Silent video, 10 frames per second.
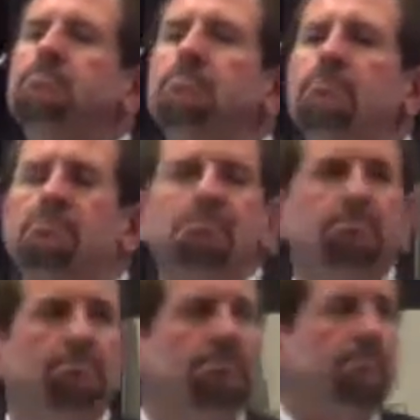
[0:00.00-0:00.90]

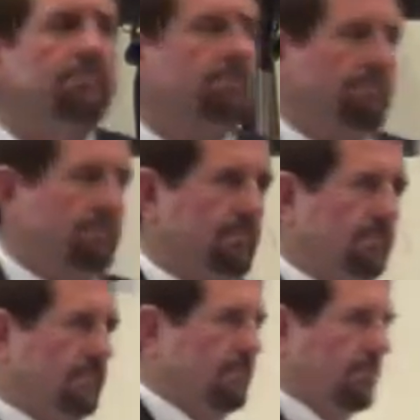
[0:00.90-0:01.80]
(no one is talking)